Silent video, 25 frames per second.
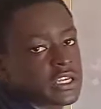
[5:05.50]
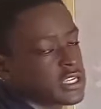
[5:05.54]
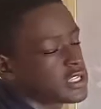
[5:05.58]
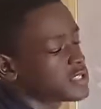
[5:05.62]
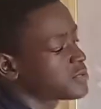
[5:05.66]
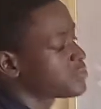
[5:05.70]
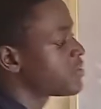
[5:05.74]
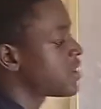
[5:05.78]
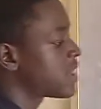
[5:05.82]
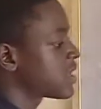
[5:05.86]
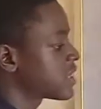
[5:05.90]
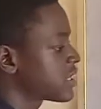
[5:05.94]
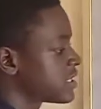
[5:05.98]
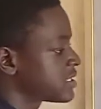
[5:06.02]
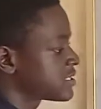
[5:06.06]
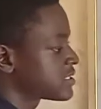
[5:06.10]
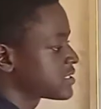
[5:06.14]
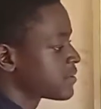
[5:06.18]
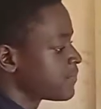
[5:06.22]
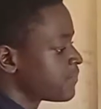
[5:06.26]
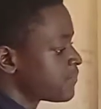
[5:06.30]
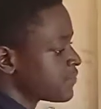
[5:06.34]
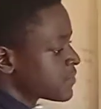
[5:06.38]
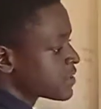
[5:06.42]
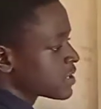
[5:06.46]
in this bracket,
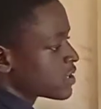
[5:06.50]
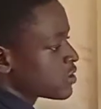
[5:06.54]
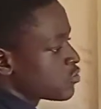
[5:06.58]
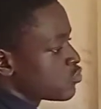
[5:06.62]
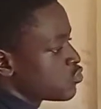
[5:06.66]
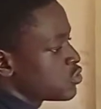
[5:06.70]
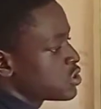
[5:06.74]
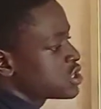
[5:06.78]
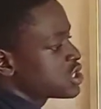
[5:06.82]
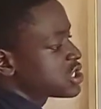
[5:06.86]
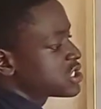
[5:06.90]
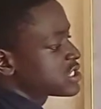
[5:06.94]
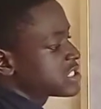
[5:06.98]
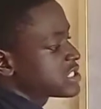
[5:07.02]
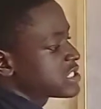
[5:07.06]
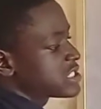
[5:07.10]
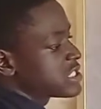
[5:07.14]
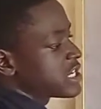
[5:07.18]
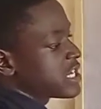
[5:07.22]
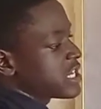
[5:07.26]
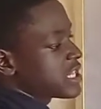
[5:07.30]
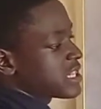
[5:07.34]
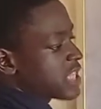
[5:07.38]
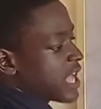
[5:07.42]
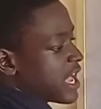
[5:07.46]
which is
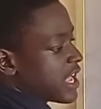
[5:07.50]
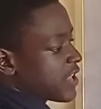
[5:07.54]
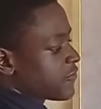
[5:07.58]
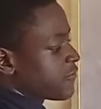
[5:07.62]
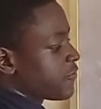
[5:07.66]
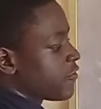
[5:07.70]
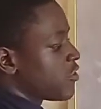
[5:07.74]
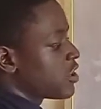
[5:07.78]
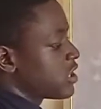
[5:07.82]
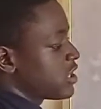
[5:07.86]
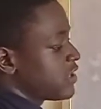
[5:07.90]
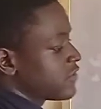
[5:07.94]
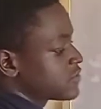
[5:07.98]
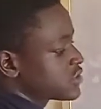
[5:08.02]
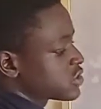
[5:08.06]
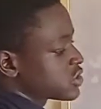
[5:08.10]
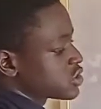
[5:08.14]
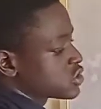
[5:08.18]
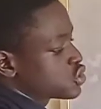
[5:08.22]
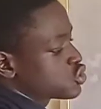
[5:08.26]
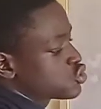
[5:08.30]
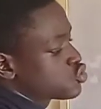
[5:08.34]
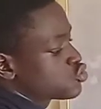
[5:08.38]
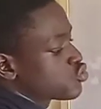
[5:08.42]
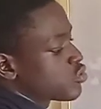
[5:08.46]
3 times 4 gives
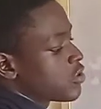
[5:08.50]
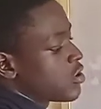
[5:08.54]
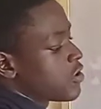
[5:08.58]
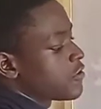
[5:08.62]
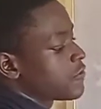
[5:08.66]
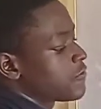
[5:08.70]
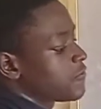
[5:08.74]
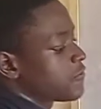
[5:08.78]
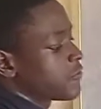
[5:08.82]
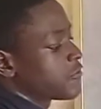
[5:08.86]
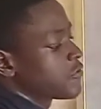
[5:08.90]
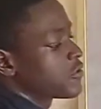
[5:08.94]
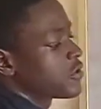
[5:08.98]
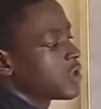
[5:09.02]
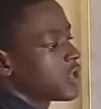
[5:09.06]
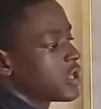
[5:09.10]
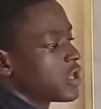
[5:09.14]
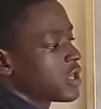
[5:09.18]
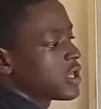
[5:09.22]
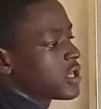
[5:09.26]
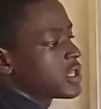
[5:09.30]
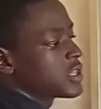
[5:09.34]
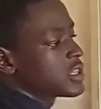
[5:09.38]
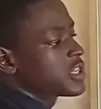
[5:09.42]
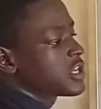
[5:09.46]
us 12,
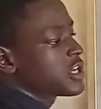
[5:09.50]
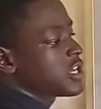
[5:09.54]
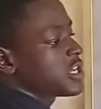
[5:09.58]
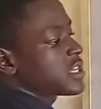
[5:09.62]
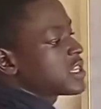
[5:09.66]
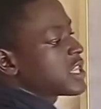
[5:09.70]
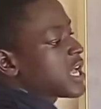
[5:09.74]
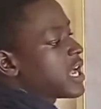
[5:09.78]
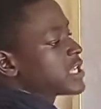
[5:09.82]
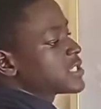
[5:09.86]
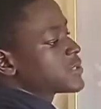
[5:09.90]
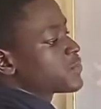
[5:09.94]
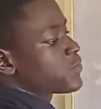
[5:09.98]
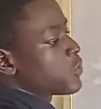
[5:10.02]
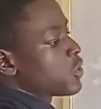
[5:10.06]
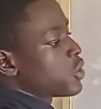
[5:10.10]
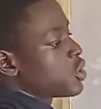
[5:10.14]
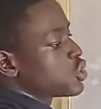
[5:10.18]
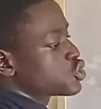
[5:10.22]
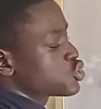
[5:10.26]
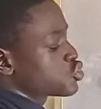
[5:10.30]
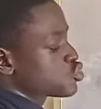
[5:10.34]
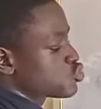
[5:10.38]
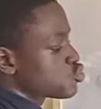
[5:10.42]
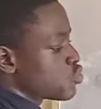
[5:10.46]
3 times
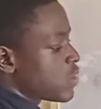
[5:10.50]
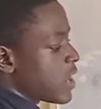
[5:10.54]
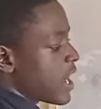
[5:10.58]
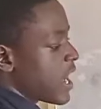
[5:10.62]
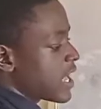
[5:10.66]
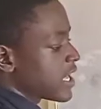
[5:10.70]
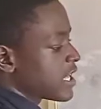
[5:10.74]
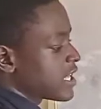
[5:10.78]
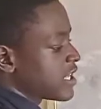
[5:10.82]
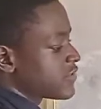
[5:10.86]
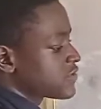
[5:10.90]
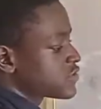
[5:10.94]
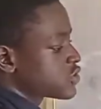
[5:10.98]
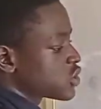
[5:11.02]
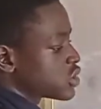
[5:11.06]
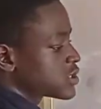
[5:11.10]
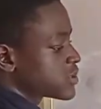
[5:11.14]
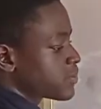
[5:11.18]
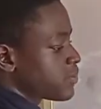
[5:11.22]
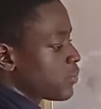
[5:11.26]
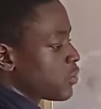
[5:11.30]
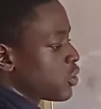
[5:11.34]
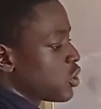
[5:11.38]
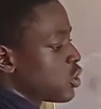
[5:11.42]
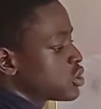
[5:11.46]
plus 2i gives us
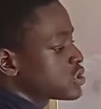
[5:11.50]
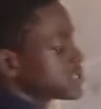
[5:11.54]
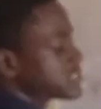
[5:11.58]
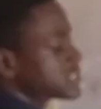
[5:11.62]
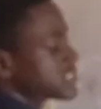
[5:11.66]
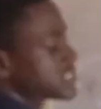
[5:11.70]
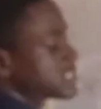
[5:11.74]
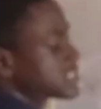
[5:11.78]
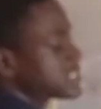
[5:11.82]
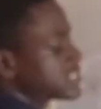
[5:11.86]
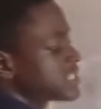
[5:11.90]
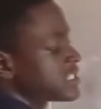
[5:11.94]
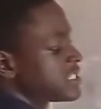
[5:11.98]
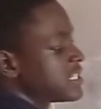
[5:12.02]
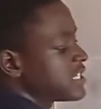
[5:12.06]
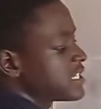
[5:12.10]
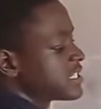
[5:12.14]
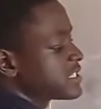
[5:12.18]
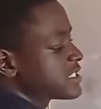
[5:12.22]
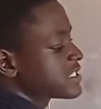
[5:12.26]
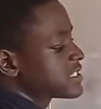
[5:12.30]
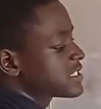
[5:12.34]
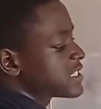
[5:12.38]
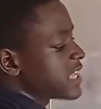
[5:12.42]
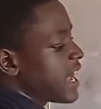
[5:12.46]
plus
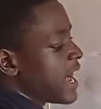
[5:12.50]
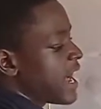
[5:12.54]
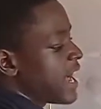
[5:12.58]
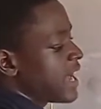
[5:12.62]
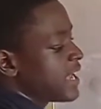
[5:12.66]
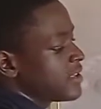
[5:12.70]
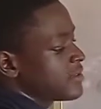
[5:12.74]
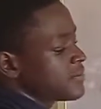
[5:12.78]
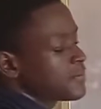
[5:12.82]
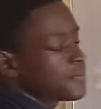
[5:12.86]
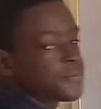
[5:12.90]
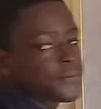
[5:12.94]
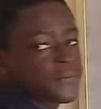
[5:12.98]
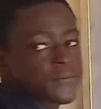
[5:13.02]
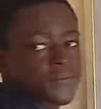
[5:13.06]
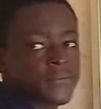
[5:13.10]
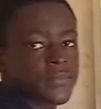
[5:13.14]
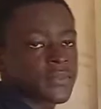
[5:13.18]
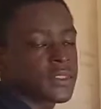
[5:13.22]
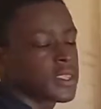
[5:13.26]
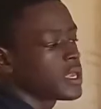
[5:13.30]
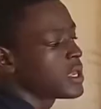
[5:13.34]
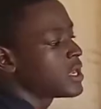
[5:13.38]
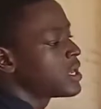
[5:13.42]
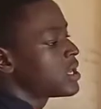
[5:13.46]
6i,
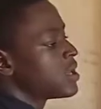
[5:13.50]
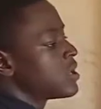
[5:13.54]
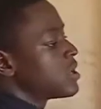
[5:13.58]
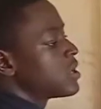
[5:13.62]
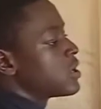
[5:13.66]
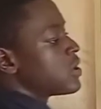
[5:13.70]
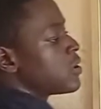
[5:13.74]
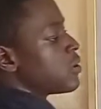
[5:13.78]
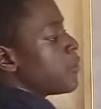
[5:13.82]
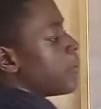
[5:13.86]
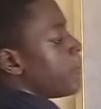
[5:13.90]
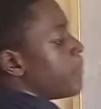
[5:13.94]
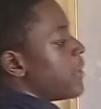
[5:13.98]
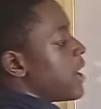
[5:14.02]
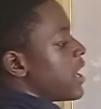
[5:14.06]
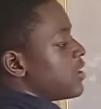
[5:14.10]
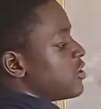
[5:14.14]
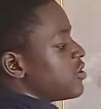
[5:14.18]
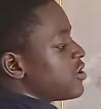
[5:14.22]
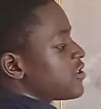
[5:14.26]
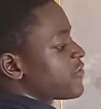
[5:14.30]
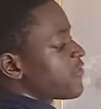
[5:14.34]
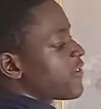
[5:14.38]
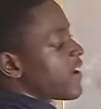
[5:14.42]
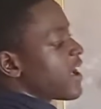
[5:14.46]

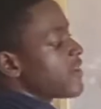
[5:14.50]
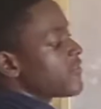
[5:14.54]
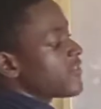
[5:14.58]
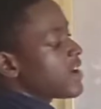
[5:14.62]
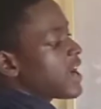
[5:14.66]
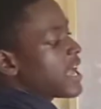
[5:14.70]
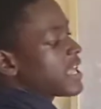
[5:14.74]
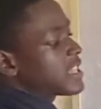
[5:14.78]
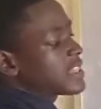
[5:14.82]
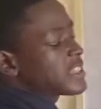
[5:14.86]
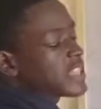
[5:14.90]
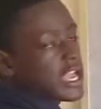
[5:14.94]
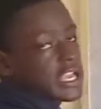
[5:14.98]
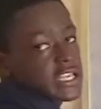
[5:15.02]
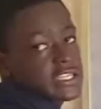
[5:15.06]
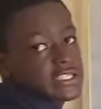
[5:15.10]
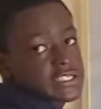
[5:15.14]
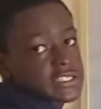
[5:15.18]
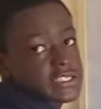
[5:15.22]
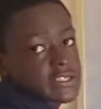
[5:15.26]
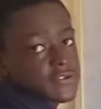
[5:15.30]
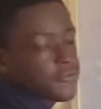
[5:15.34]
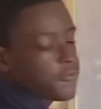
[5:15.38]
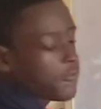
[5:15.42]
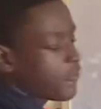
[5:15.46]
minus 5i times
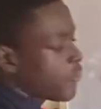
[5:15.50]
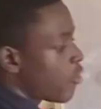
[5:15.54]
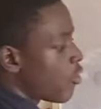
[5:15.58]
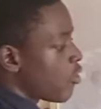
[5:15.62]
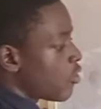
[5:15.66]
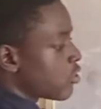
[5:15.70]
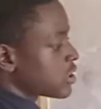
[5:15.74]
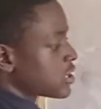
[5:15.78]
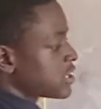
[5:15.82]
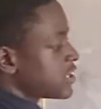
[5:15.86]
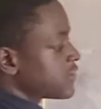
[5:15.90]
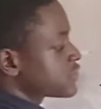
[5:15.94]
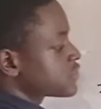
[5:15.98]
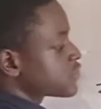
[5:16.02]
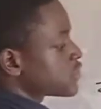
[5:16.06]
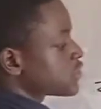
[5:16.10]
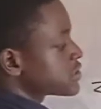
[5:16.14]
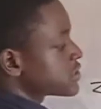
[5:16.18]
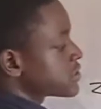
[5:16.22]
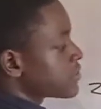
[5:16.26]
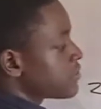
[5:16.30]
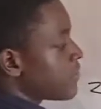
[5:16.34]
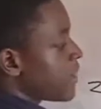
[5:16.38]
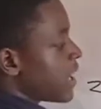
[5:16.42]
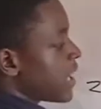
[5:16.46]
4 gives
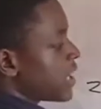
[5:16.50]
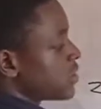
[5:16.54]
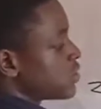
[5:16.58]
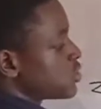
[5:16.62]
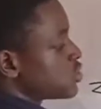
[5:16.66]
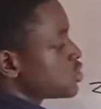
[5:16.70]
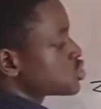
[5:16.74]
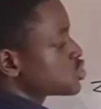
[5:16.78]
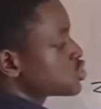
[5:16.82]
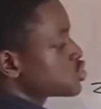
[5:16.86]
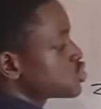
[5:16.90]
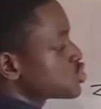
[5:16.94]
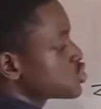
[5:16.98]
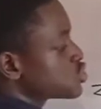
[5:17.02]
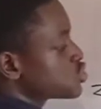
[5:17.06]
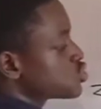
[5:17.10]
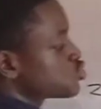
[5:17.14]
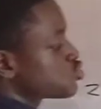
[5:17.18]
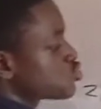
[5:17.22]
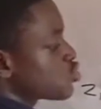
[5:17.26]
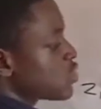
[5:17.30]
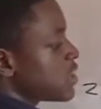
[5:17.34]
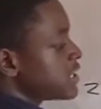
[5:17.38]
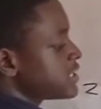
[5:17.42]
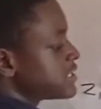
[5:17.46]
us minus
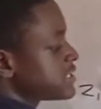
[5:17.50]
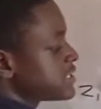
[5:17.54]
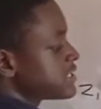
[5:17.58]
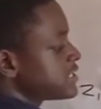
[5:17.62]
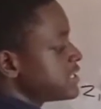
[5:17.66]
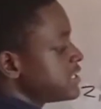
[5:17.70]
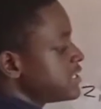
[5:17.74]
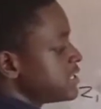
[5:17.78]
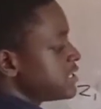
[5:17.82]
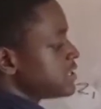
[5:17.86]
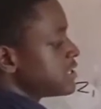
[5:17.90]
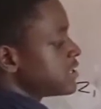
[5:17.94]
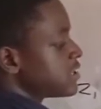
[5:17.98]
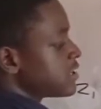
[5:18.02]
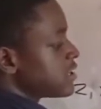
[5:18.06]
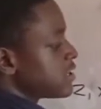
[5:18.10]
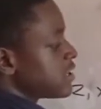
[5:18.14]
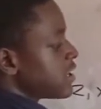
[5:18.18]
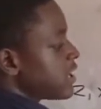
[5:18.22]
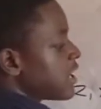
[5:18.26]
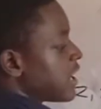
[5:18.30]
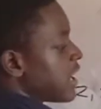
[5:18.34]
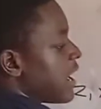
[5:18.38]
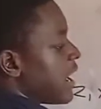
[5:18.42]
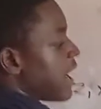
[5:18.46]

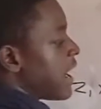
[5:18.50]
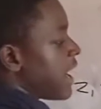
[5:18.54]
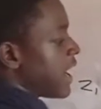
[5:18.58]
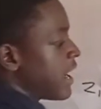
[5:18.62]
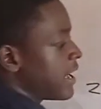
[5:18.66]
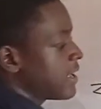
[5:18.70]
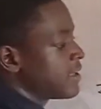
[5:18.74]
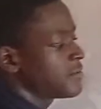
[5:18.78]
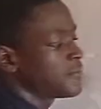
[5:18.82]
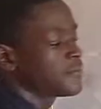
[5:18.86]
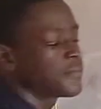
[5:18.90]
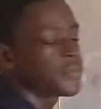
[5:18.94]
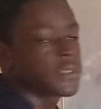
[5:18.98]
20i,